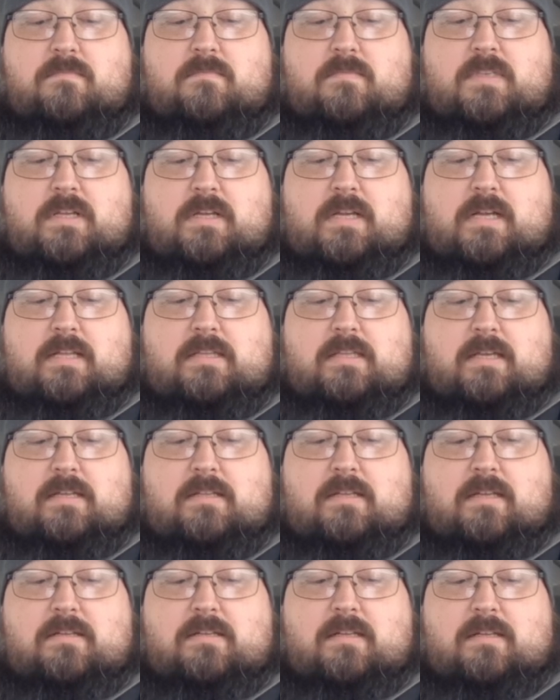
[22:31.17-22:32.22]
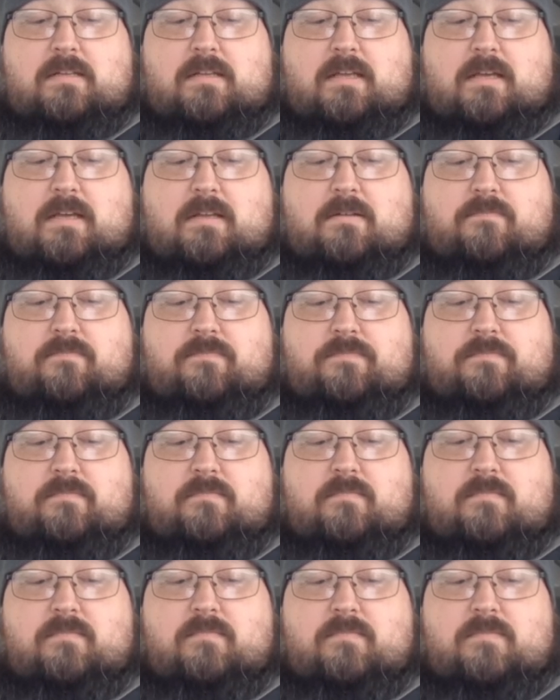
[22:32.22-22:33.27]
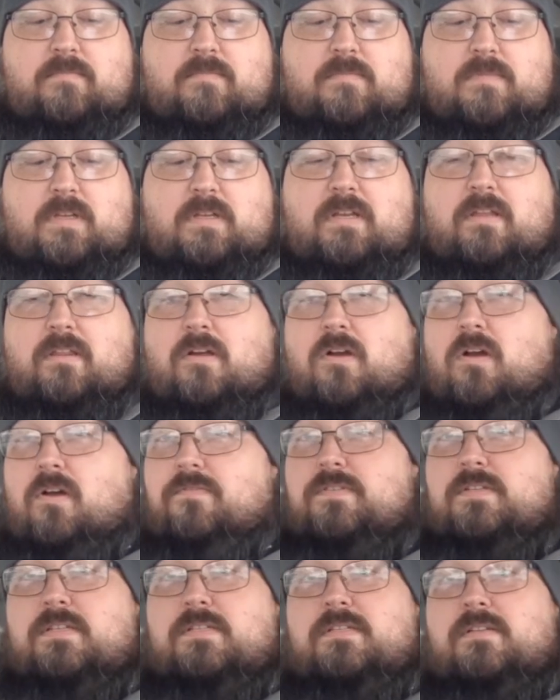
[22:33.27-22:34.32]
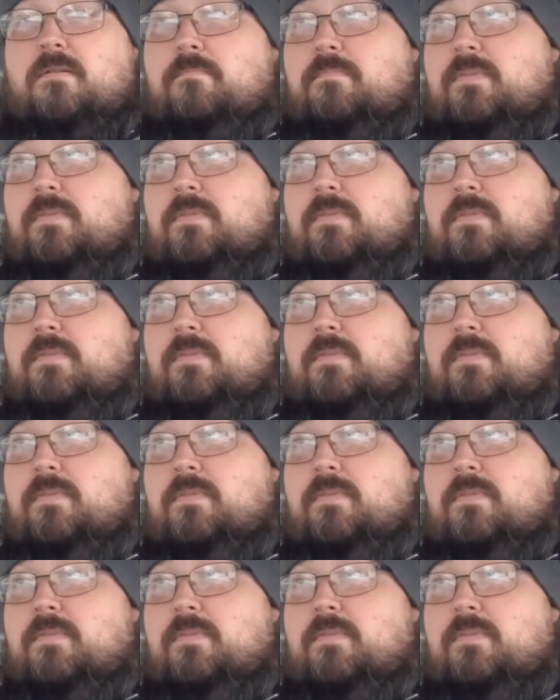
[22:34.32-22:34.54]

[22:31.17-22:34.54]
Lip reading: You got that. Yeah, the offices and the